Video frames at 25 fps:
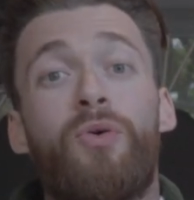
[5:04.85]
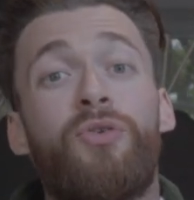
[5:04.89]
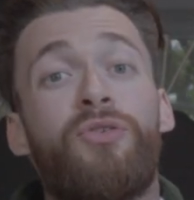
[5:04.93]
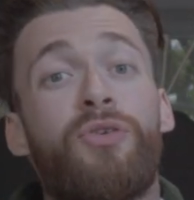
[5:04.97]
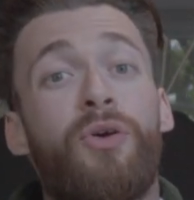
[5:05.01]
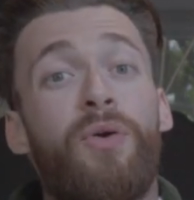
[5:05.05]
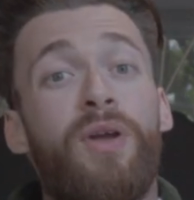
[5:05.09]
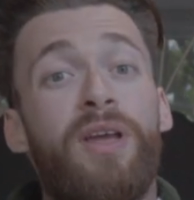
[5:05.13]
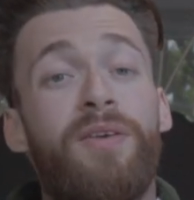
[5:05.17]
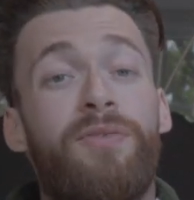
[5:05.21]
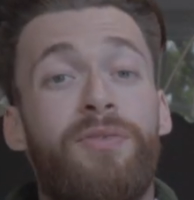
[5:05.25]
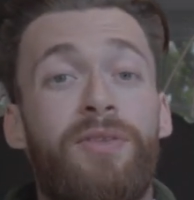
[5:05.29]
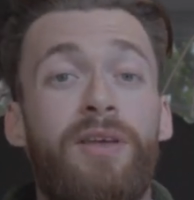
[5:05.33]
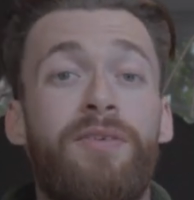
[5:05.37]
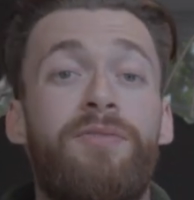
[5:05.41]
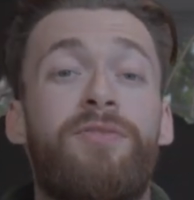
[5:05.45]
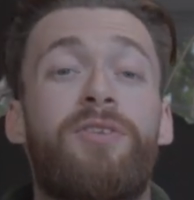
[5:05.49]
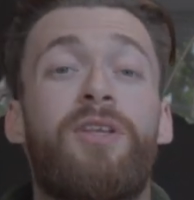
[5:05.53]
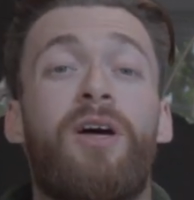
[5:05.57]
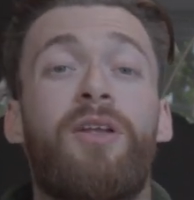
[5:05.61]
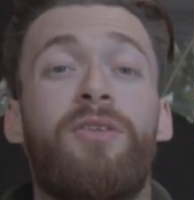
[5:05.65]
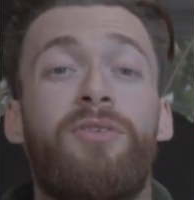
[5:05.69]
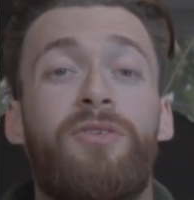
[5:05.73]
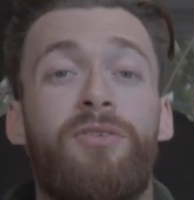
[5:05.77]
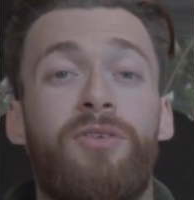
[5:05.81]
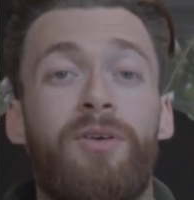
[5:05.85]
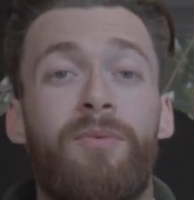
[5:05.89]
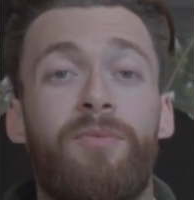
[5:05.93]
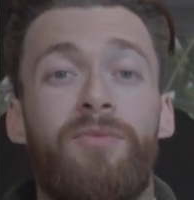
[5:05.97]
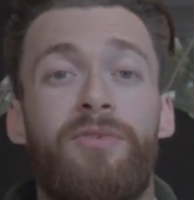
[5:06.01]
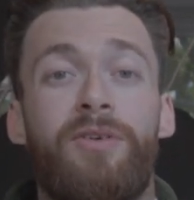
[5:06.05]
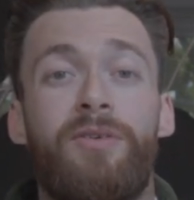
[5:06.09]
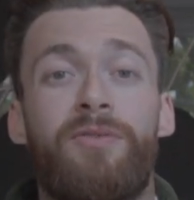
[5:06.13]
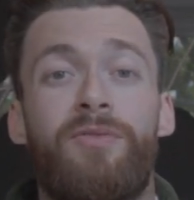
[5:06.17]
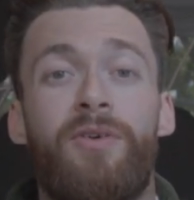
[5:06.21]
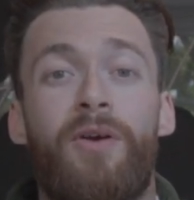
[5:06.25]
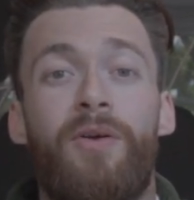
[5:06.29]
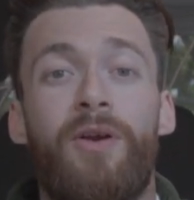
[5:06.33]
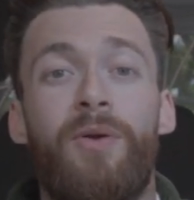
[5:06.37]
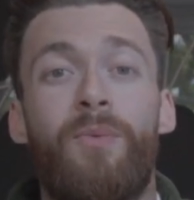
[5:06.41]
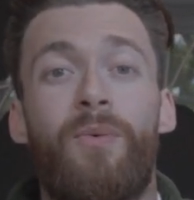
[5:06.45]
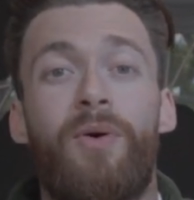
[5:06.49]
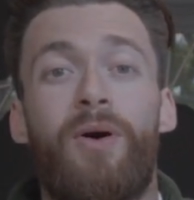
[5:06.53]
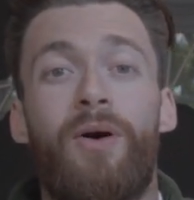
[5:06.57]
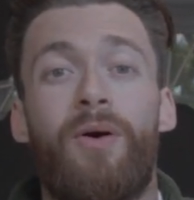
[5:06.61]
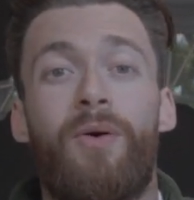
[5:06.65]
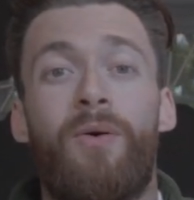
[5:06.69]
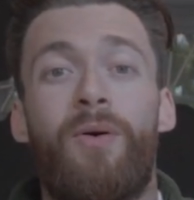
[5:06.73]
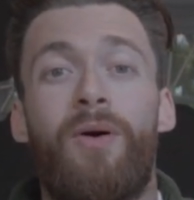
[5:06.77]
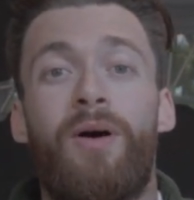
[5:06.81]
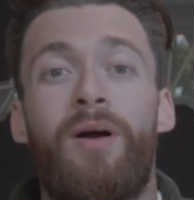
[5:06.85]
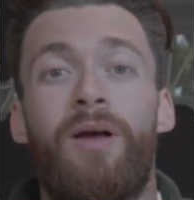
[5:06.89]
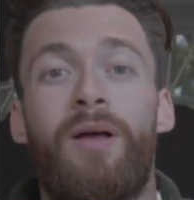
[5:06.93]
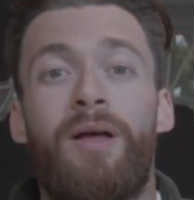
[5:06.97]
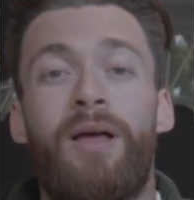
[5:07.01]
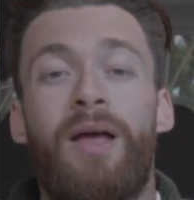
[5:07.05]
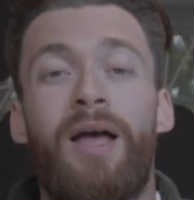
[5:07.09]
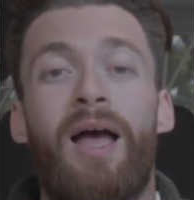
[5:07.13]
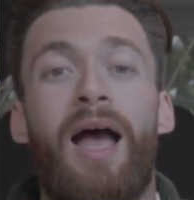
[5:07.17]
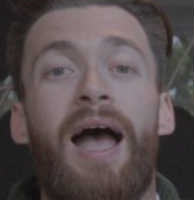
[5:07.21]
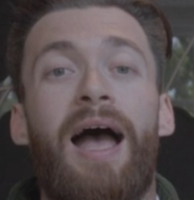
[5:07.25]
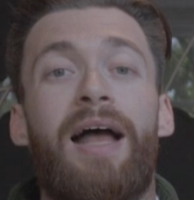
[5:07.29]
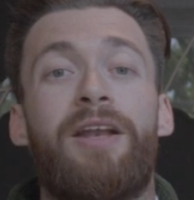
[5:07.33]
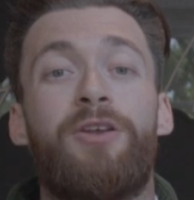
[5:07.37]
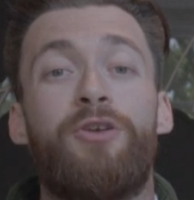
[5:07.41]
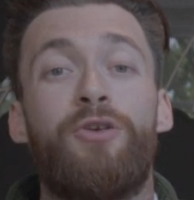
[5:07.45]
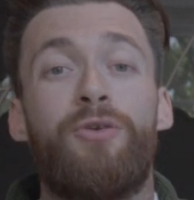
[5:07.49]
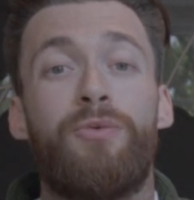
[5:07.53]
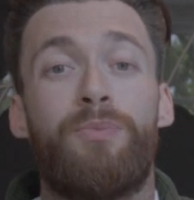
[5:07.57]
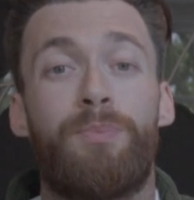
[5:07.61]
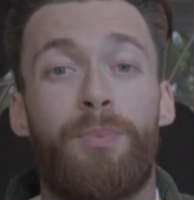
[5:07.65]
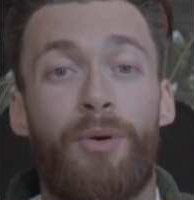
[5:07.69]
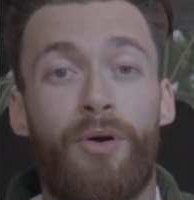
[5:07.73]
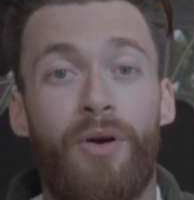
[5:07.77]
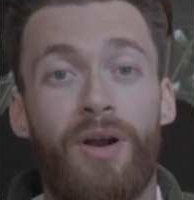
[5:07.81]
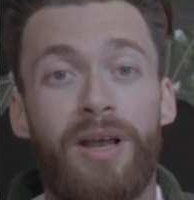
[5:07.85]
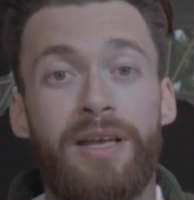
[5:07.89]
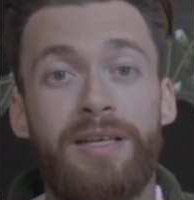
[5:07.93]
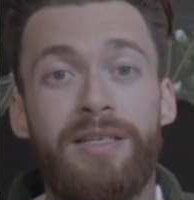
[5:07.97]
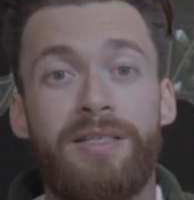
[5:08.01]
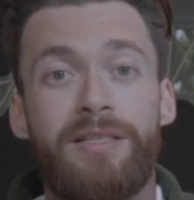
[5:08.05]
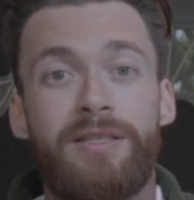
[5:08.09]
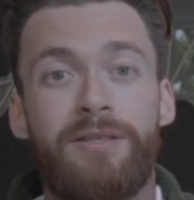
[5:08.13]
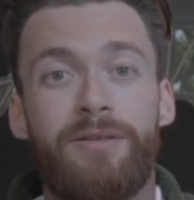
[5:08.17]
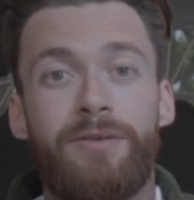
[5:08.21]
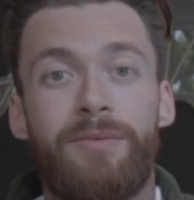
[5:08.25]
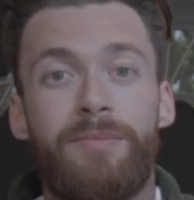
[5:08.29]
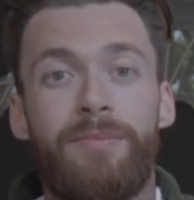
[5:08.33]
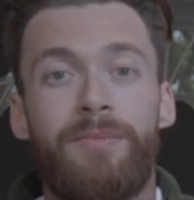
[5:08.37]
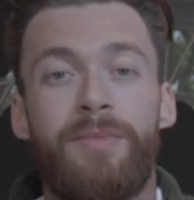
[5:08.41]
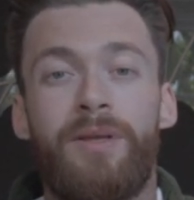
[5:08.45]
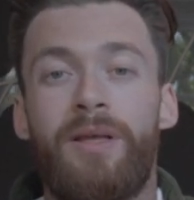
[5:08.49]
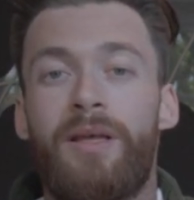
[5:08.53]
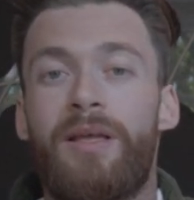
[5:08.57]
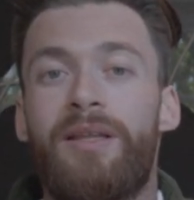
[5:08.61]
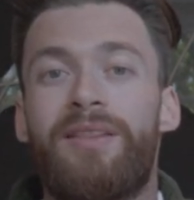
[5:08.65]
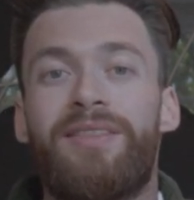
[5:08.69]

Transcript: So if they've done something very well and you praise them,